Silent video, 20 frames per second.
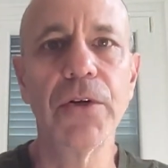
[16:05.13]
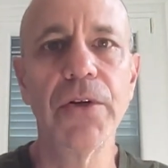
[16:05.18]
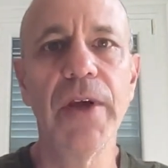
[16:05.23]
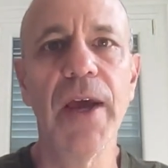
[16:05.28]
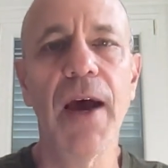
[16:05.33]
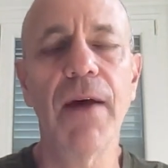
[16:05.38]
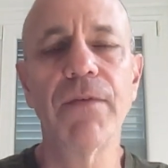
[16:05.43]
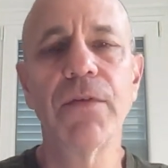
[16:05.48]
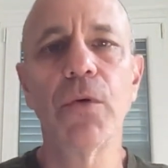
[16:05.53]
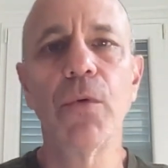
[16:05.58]
You
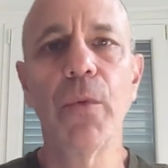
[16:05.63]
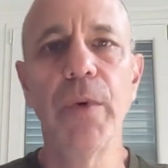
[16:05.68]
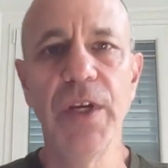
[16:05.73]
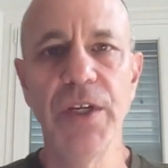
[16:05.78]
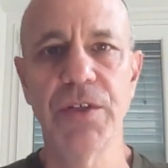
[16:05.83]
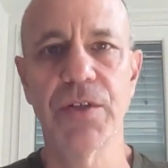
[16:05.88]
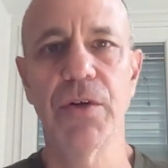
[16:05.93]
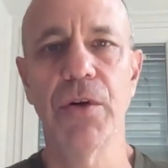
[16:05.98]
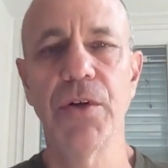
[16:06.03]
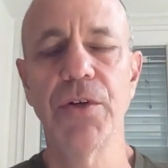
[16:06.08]
have to
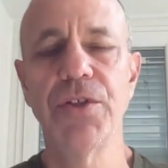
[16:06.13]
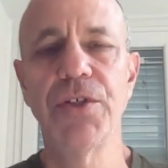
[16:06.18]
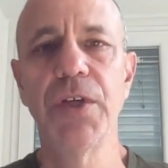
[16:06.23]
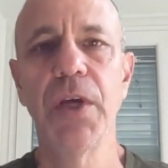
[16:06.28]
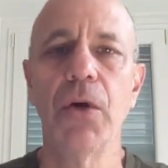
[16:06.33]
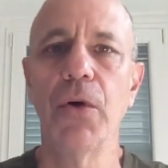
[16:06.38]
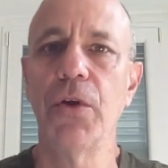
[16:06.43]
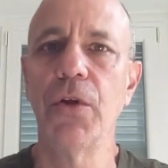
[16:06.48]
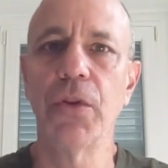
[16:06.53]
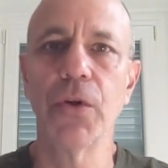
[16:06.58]
research,
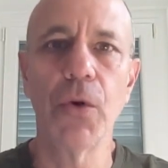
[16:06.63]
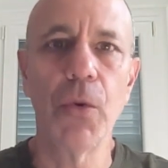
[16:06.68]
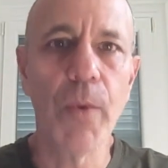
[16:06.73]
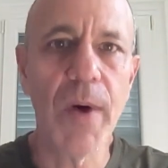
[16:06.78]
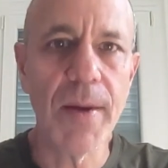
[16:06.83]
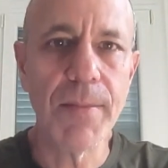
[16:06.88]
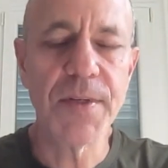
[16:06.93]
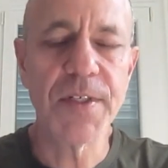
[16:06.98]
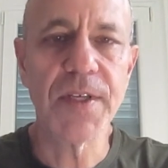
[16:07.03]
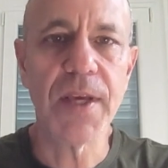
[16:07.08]
go to their
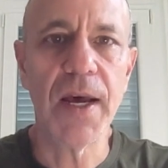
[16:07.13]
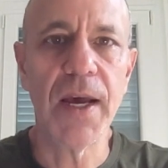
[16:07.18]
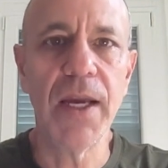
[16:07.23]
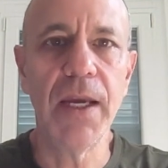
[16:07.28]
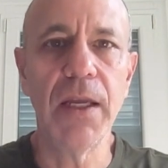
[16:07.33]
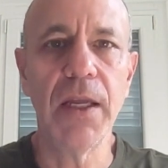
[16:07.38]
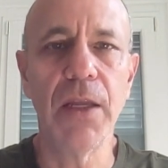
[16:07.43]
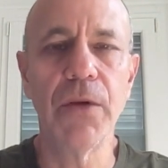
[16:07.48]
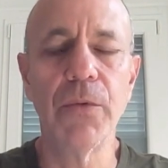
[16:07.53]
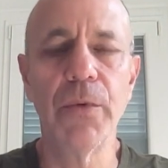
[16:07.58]

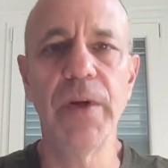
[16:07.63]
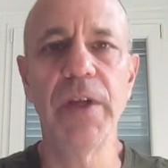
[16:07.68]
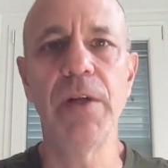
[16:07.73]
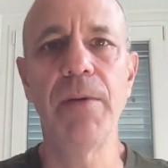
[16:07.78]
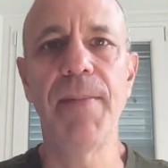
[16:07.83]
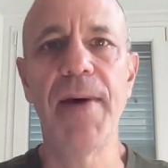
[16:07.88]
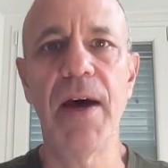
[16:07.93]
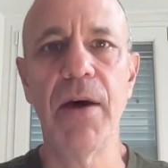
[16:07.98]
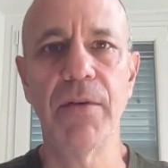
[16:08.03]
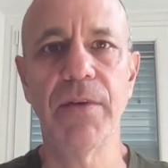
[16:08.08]
website and read
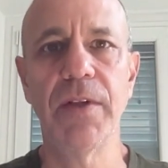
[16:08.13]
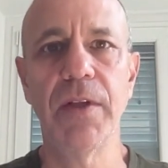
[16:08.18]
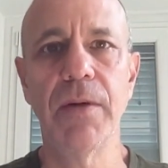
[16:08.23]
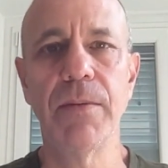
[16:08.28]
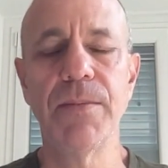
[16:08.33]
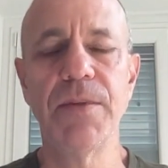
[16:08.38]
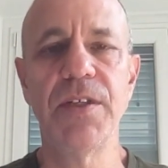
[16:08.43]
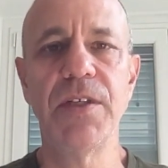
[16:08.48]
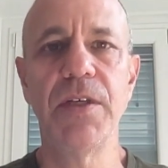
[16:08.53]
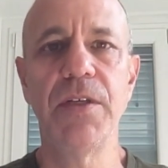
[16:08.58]
about
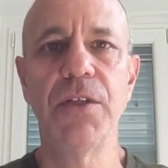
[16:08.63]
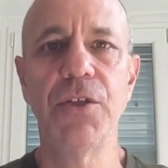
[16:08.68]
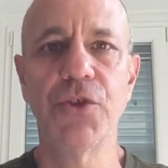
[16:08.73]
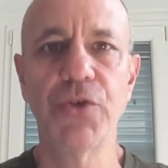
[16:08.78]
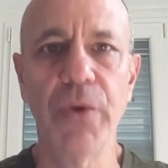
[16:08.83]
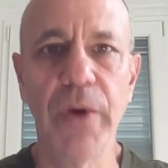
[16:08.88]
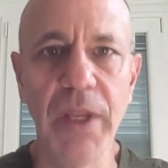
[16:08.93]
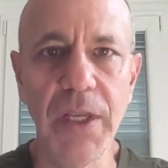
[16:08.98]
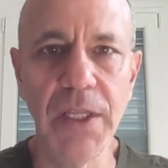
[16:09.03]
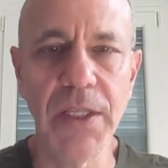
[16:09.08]
them, see the
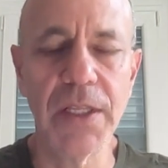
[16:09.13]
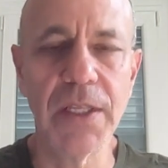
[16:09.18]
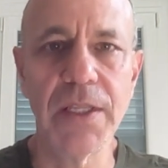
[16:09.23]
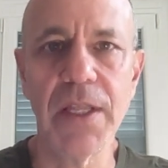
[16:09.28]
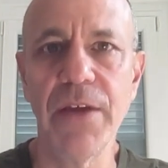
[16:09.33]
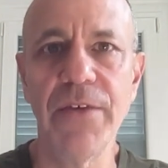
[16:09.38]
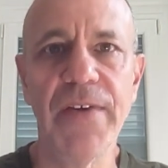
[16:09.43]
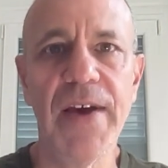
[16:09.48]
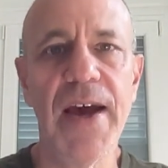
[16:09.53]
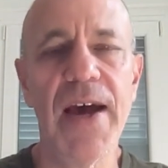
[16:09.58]
training that
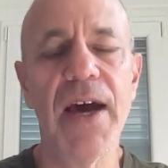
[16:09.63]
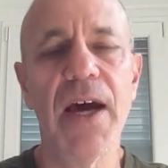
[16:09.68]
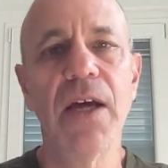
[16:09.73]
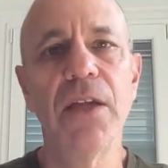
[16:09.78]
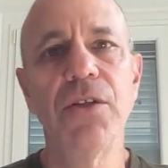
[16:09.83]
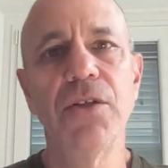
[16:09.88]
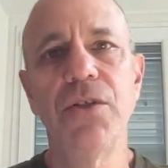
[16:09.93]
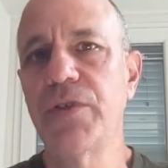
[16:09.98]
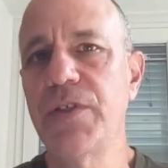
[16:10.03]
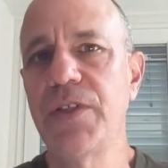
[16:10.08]
they've
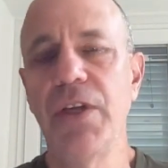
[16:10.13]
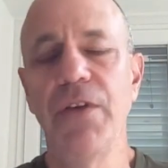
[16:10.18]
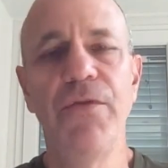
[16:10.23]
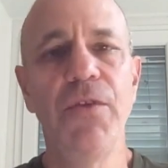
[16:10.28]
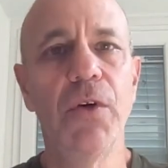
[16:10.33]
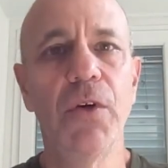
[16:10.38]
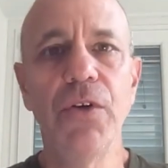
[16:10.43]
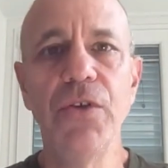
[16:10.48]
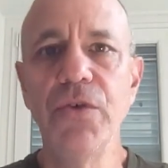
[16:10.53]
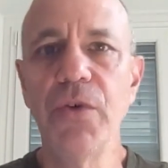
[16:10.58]
had, see if
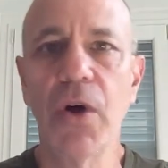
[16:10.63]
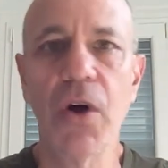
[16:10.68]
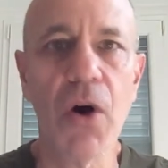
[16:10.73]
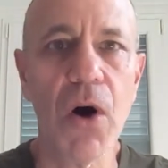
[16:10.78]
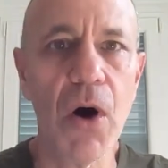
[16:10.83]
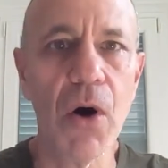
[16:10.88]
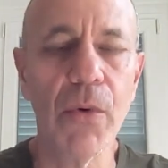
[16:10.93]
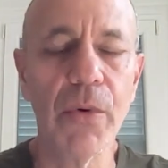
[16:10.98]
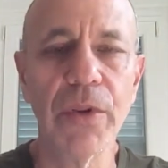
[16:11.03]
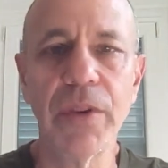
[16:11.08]
you can do a
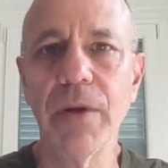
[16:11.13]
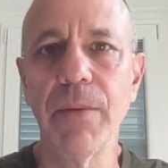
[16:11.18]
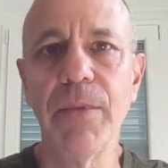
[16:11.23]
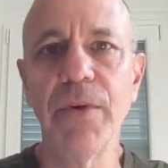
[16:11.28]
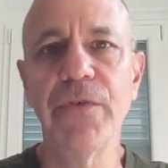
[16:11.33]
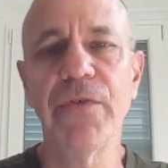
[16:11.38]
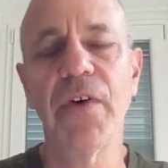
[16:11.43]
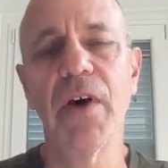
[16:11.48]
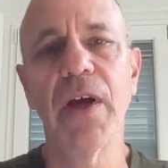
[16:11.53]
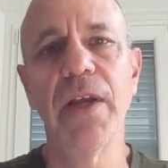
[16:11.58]
call with them
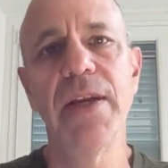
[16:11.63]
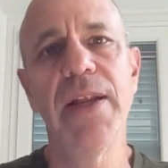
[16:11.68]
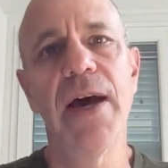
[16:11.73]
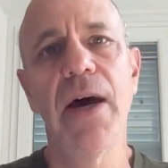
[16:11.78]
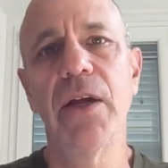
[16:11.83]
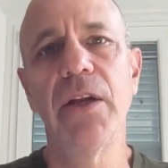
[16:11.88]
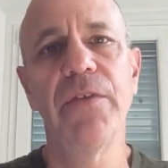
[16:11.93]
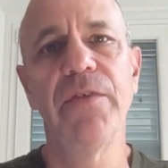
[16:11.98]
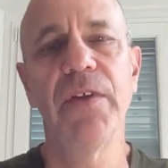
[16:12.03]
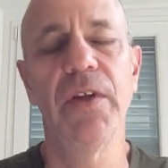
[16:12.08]
and find
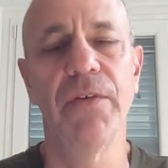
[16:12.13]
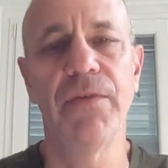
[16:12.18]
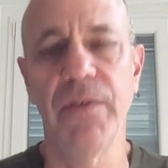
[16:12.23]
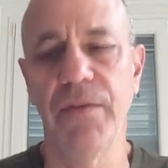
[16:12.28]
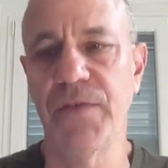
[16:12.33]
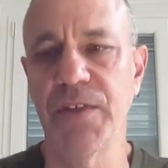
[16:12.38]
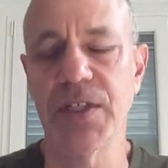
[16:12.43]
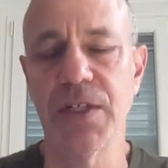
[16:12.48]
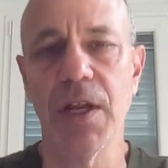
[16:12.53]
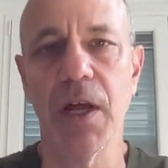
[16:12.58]
out if
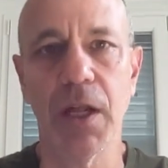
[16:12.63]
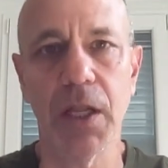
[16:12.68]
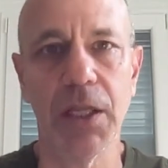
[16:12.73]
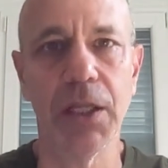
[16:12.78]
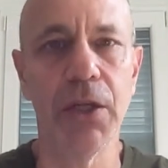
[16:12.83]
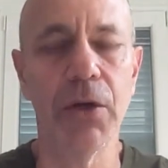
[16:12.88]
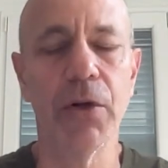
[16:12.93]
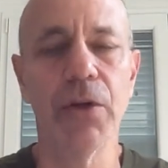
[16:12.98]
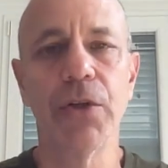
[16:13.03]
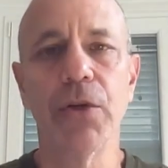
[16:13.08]
it's not
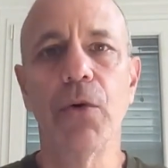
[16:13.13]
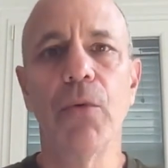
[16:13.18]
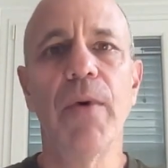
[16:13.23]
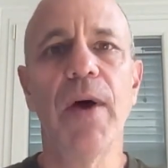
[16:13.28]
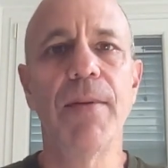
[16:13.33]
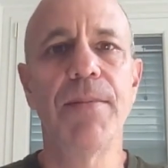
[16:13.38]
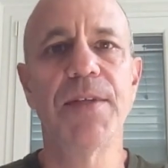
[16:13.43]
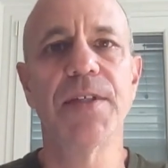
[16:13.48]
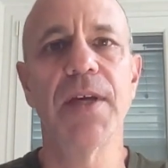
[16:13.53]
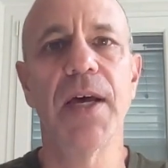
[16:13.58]
clear on their
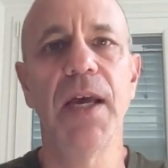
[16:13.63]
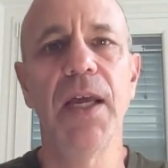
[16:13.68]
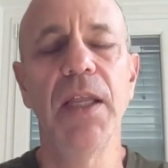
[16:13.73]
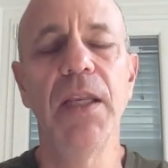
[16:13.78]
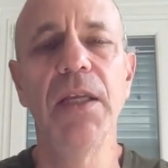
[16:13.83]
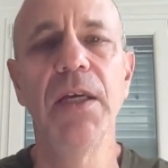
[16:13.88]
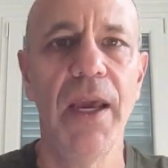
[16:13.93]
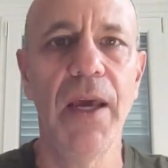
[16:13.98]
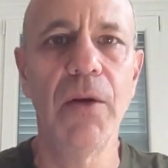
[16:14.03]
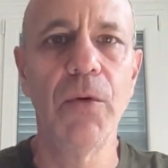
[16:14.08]
website,
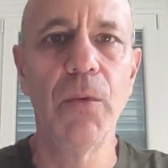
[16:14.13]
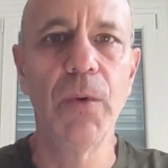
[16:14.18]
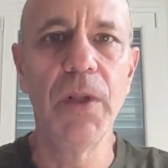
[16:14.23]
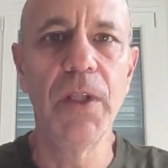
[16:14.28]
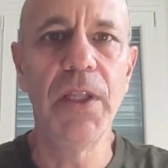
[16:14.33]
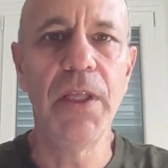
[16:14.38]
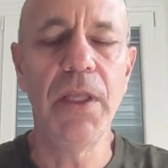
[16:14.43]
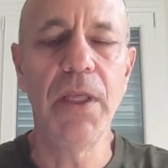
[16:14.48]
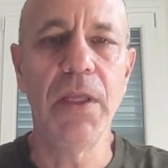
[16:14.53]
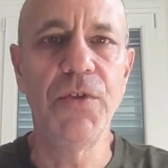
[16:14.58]
and
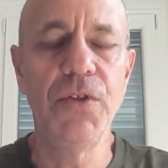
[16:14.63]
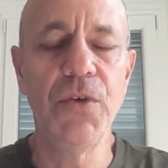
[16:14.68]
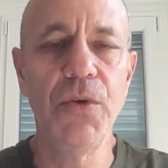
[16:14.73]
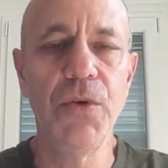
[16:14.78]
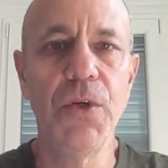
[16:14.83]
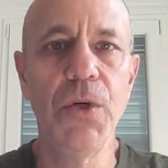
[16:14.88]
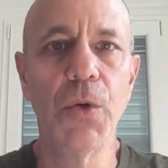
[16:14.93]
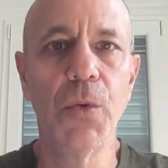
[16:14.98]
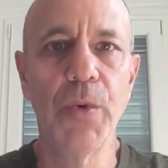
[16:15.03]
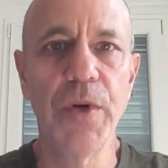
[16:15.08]
really do
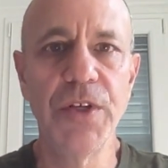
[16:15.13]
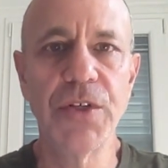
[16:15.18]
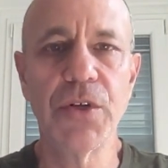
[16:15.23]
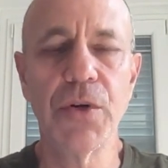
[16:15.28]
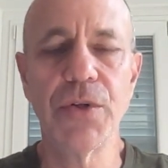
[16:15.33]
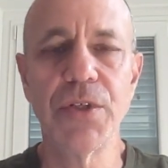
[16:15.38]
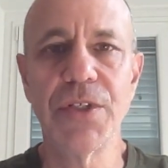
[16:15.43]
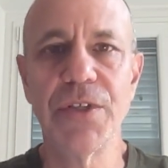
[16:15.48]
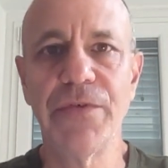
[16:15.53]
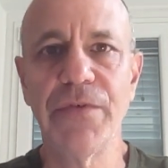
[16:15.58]
your
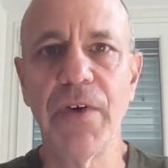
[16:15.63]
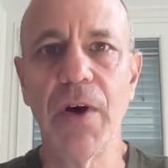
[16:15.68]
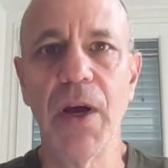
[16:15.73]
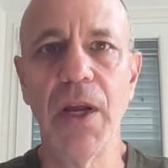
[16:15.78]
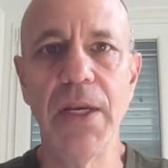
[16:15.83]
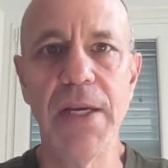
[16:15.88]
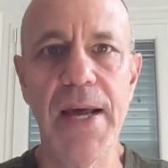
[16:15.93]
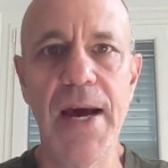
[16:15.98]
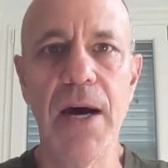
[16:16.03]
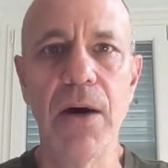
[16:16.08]
research to
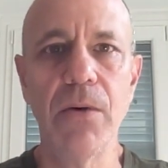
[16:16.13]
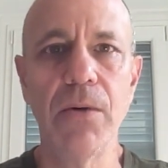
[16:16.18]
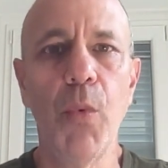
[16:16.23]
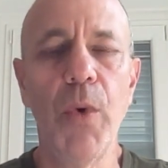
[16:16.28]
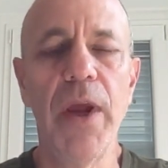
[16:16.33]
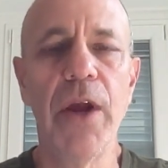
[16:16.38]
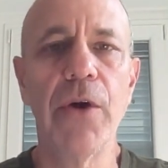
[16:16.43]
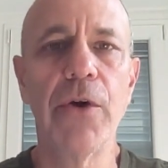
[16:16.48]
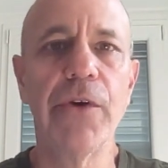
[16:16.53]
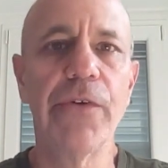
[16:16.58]
find out
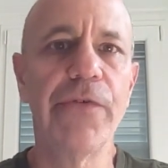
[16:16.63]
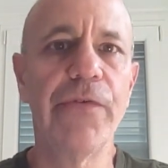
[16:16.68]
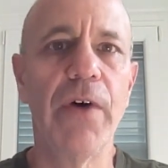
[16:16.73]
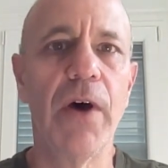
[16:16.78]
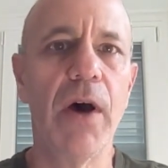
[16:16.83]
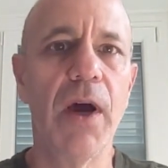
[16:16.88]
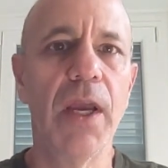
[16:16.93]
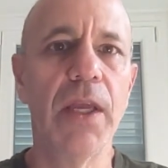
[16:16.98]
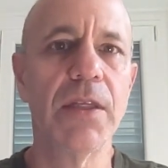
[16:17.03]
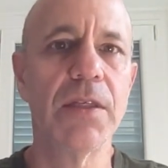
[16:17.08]
where to
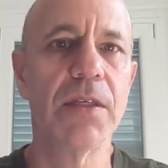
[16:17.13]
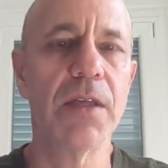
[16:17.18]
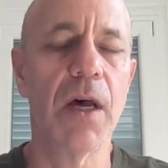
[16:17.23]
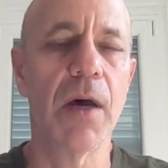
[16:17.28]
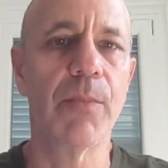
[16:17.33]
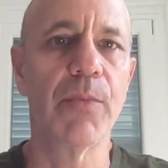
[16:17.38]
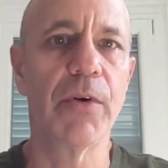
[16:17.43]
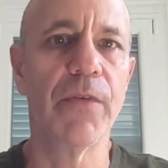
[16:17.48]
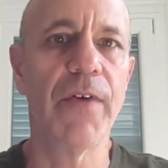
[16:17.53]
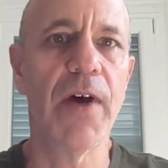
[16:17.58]
find a
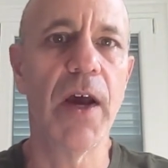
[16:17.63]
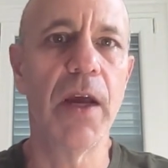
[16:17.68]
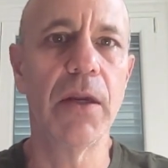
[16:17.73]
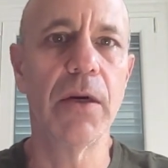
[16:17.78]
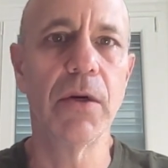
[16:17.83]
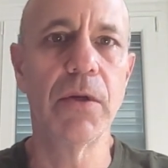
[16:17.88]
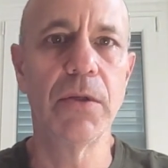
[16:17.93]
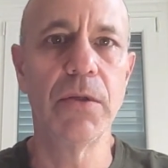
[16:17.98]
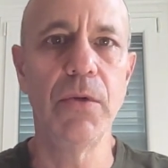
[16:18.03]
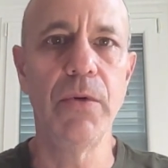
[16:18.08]

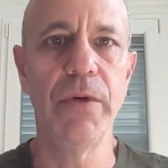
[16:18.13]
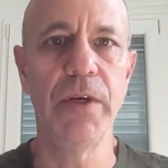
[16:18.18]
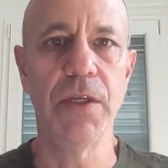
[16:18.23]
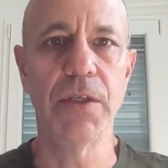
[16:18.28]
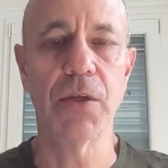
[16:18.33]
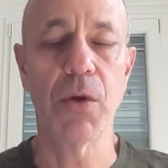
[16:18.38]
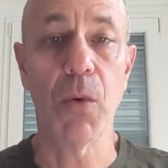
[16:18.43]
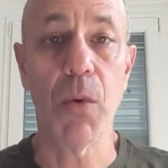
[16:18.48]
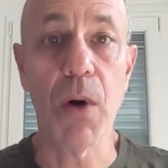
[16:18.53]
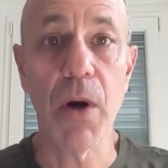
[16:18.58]
provider who is
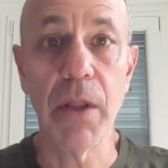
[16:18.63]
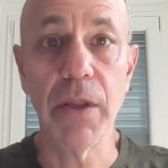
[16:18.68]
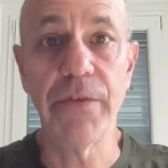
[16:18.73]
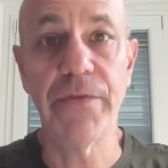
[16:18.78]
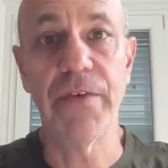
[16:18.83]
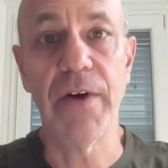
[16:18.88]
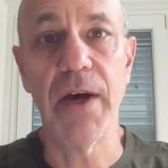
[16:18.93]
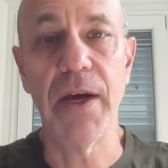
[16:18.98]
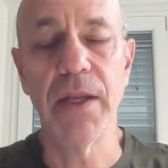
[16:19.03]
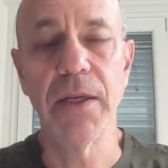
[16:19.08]

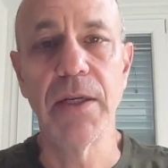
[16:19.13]
qualified.